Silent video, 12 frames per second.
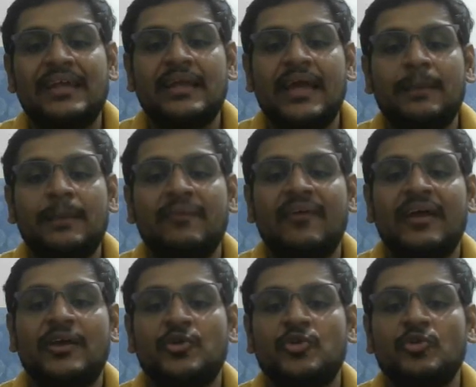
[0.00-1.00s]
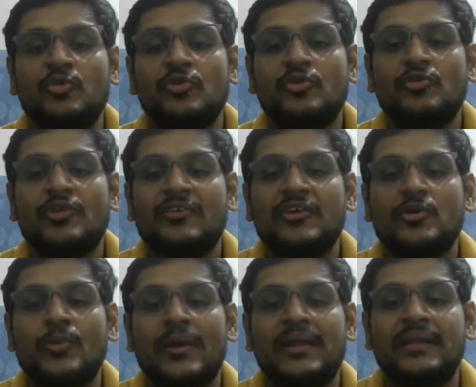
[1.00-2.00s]
GATE PYQ to
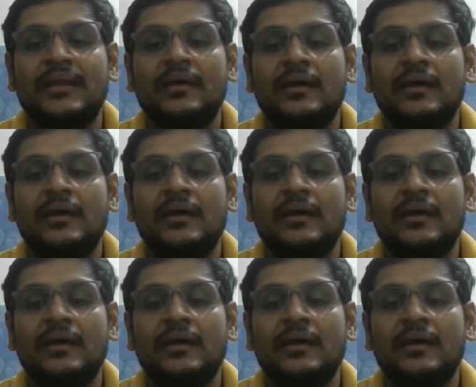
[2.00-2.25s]
2023.